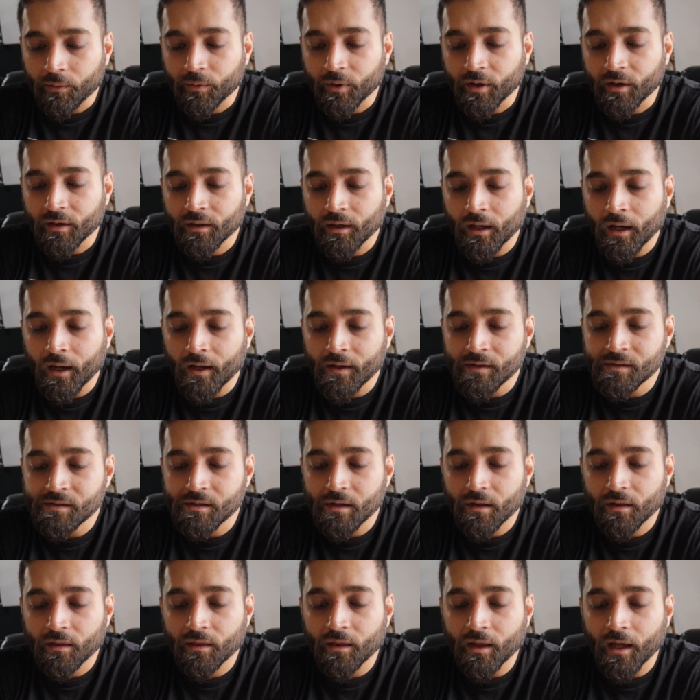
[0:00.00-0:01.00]

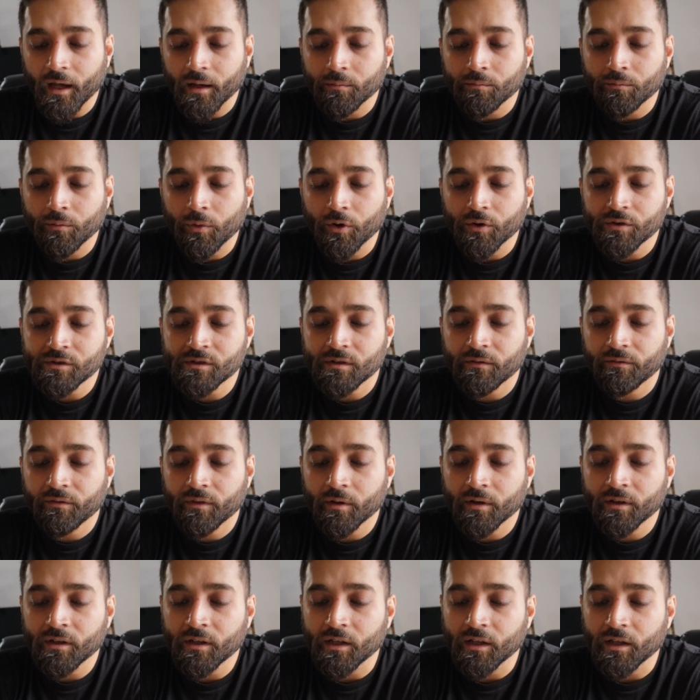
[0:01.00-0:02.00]
realized that most of
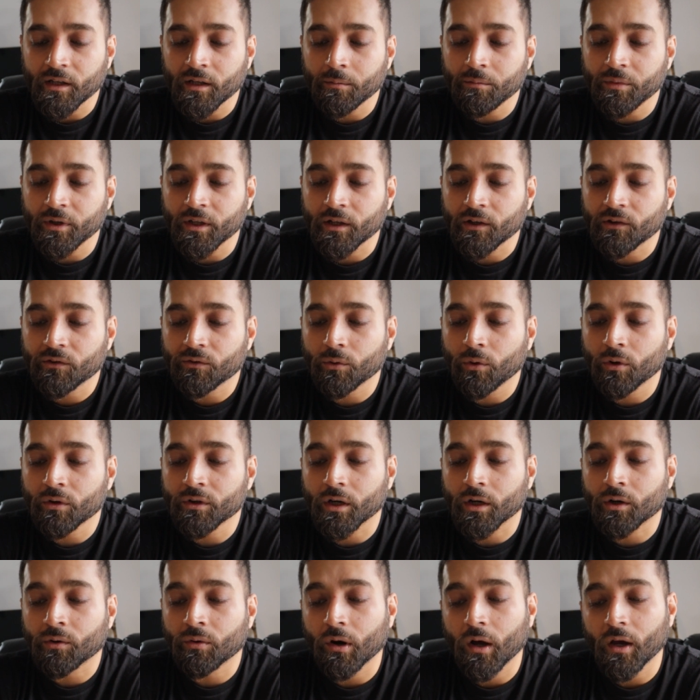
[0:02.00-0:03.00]
the tea being sold
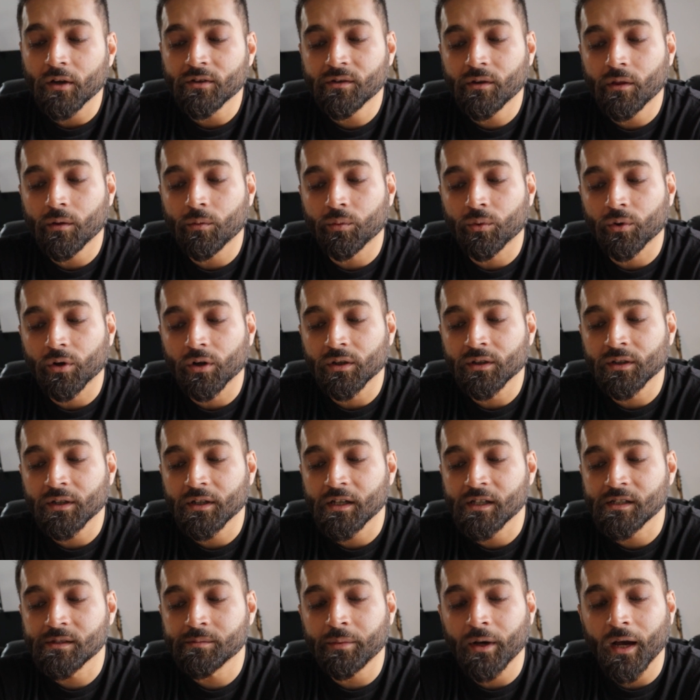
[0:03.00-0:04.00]
across the world
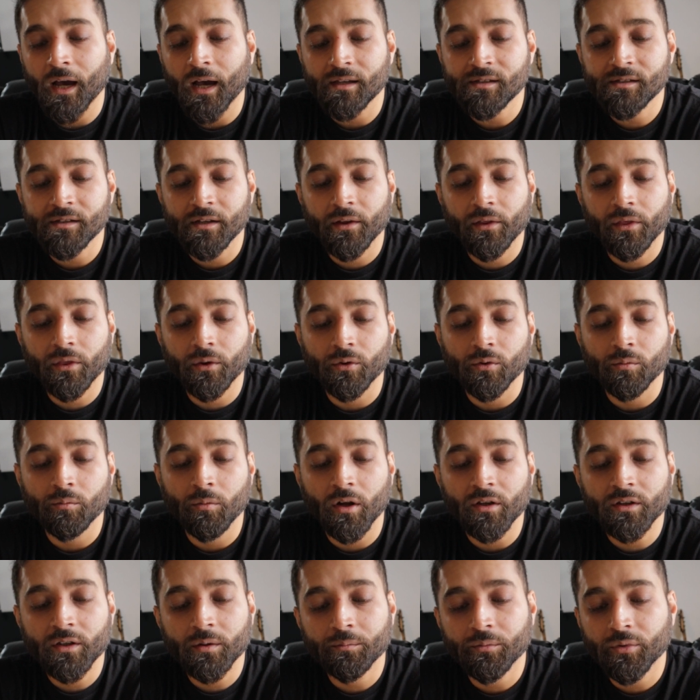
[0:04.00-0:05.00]
is passing through
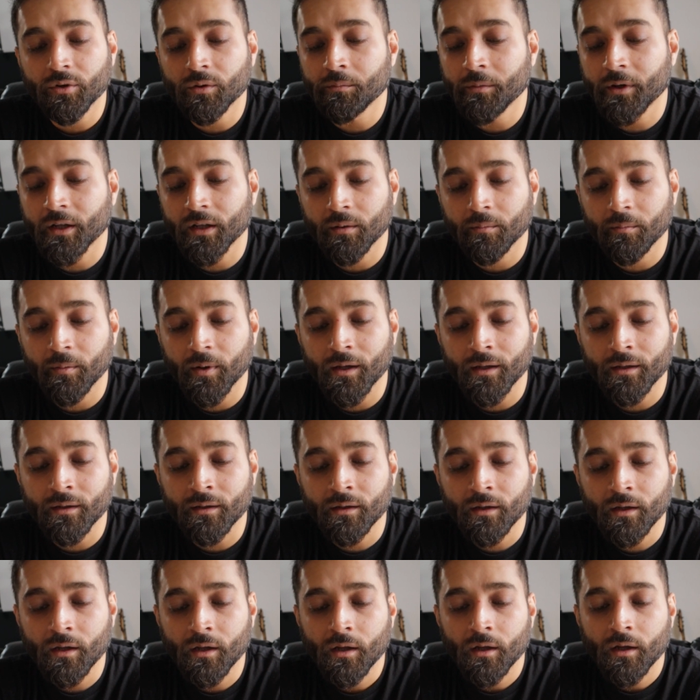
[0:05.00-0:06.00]
multiple middlemen
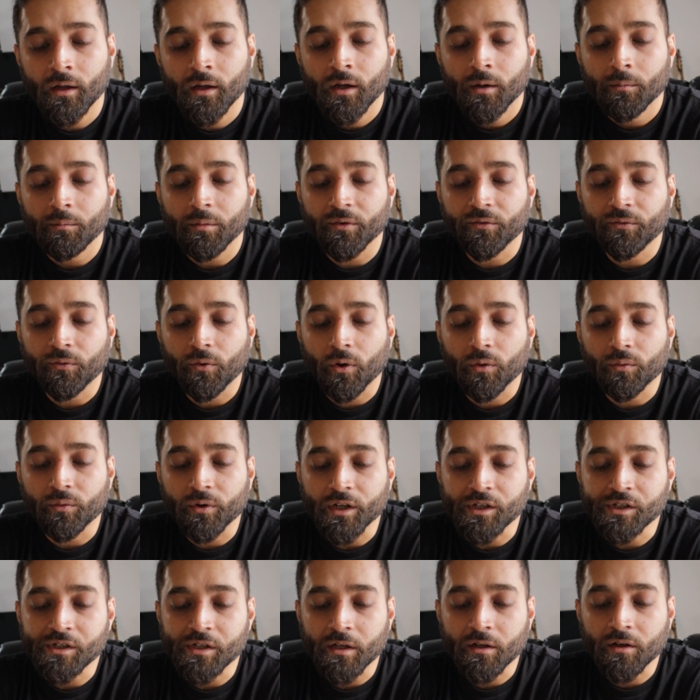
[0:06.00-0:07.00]
before
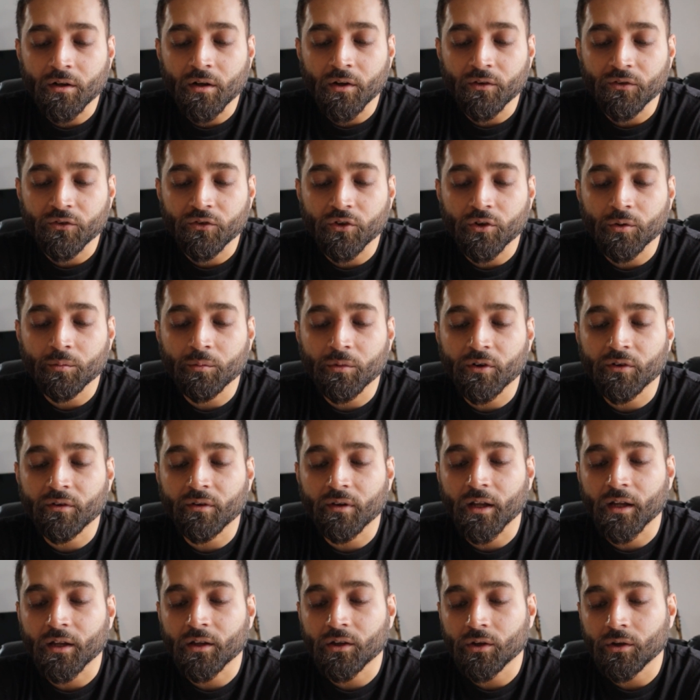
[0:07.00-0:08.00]
reaching consumers
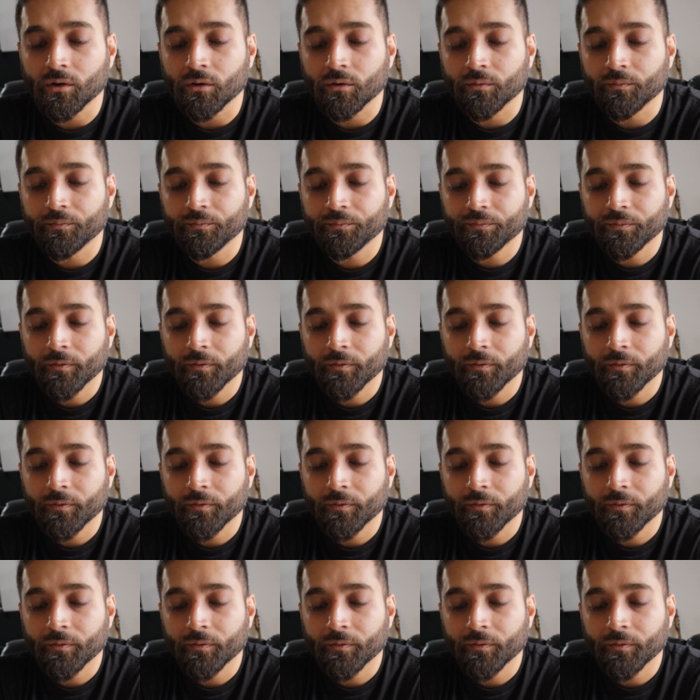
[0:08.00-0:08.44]
like you.